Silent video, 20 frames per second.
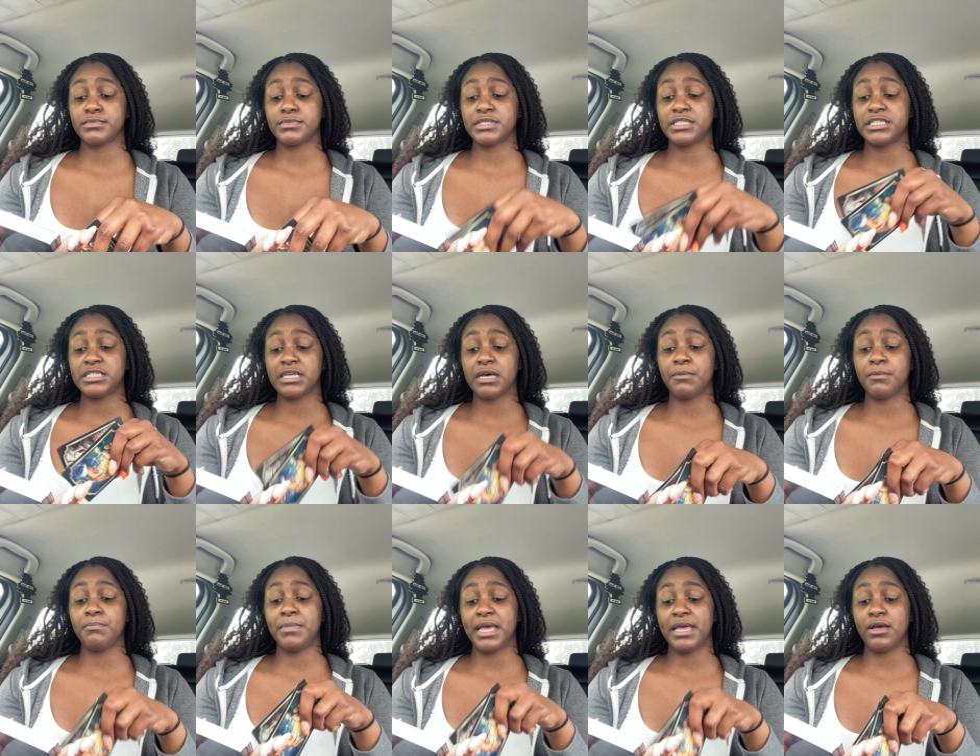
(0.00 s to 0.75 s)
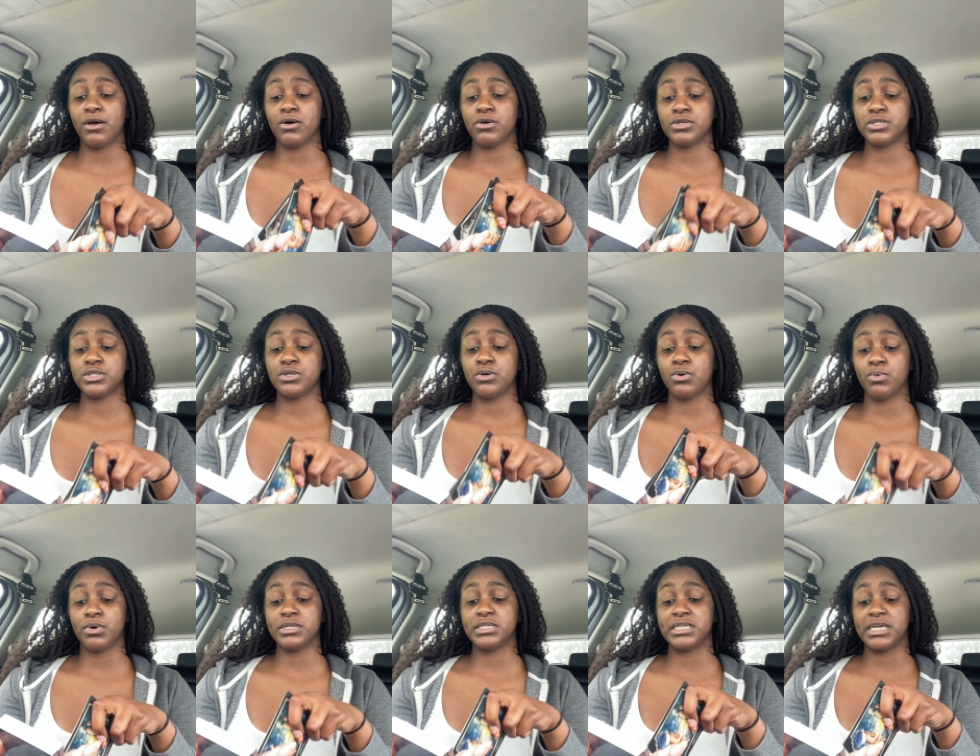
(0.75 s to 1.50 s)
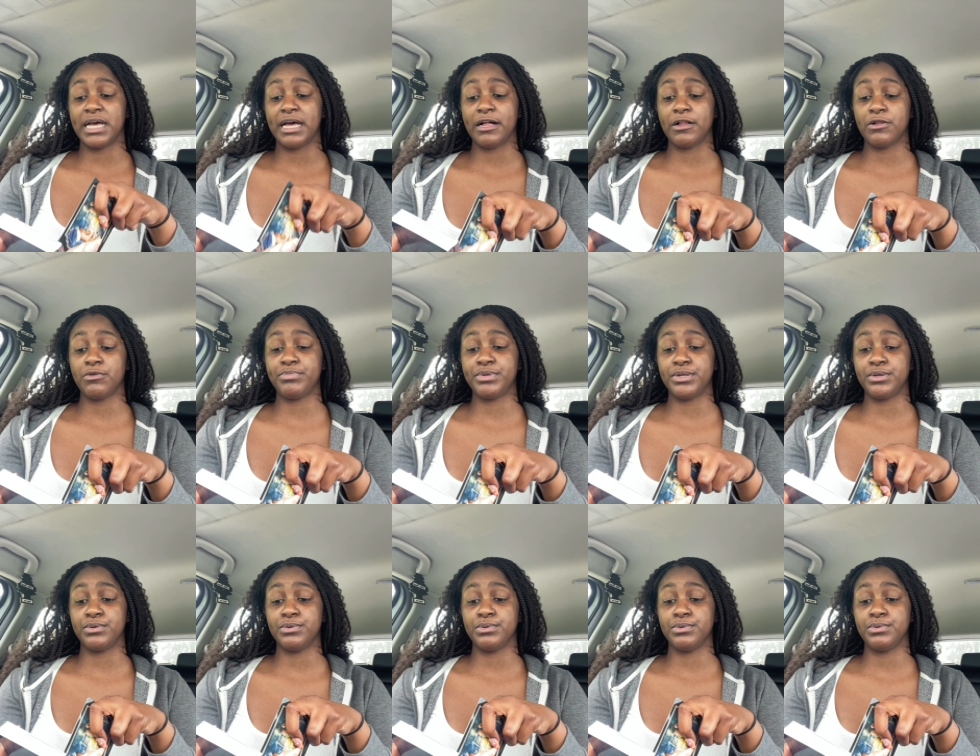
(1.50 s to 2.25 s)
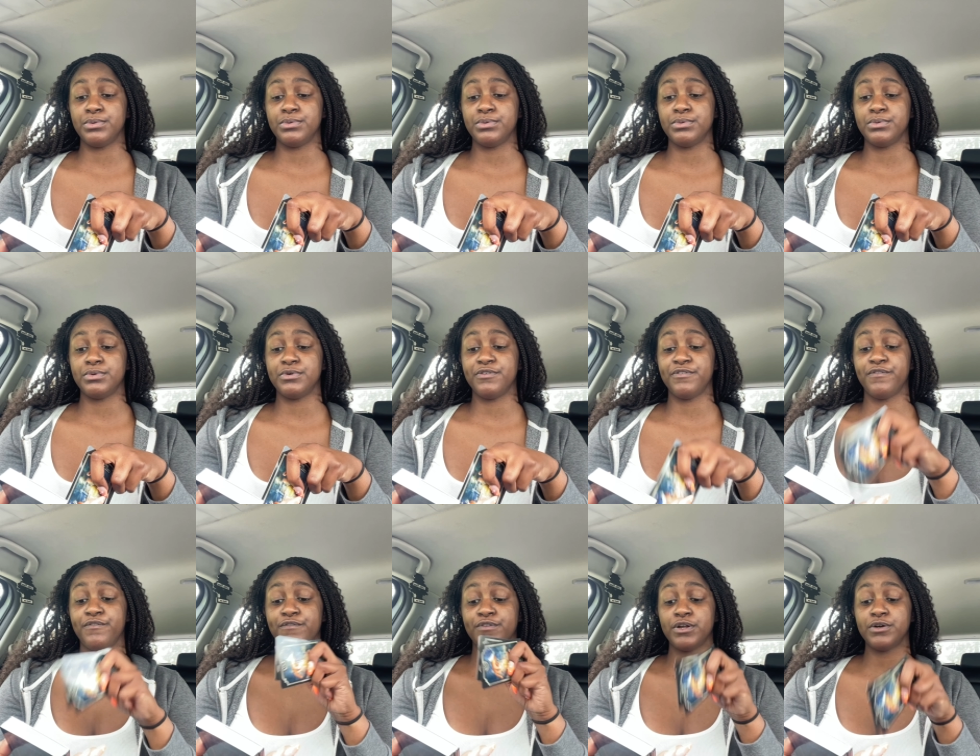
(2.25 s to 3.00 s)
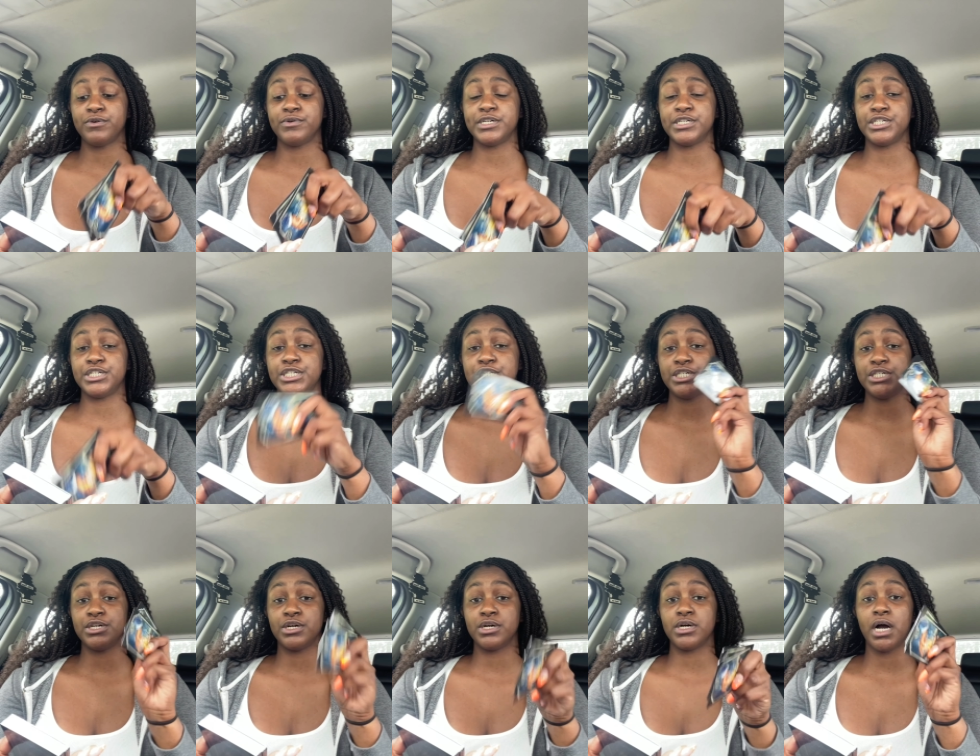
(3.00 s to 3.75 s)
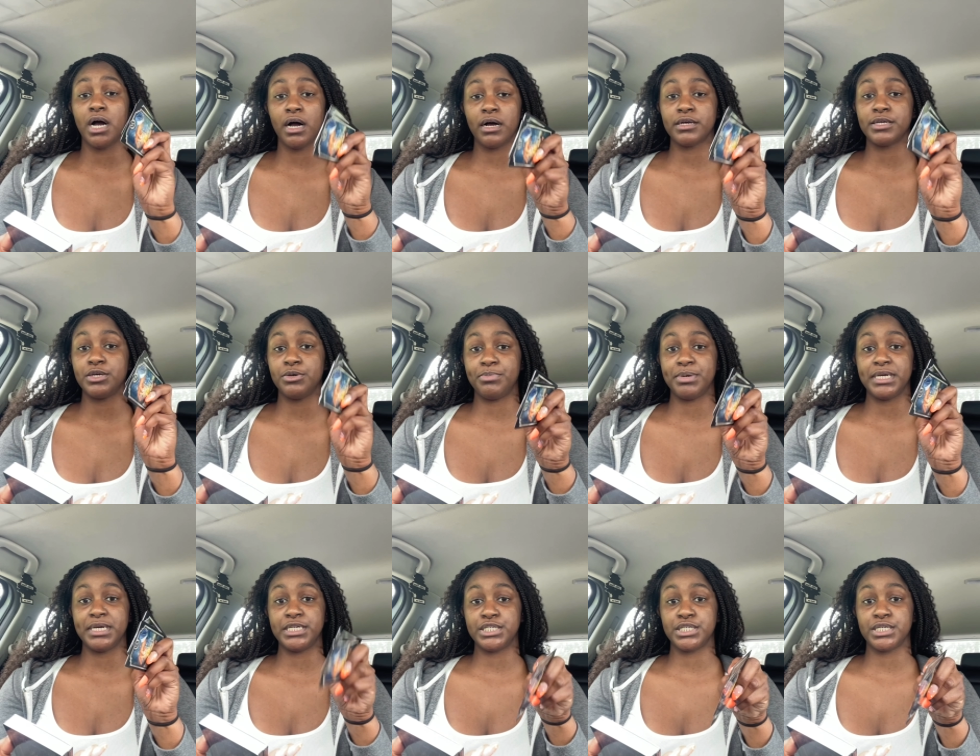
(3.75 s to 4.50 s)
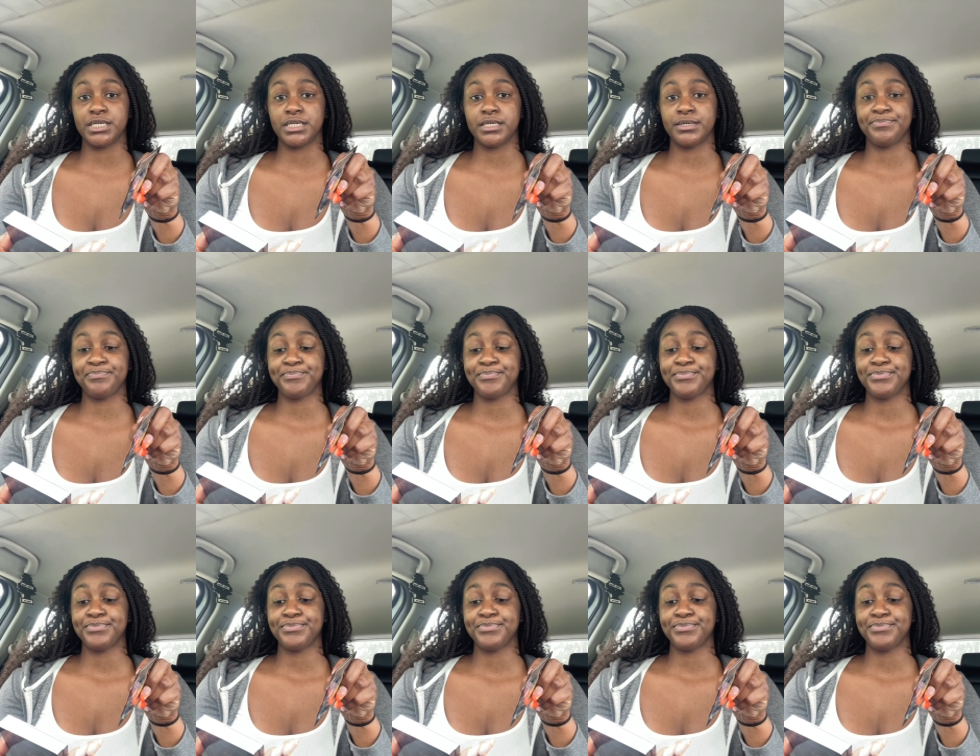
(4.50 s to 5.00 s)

some may also want to help you flourish your occupation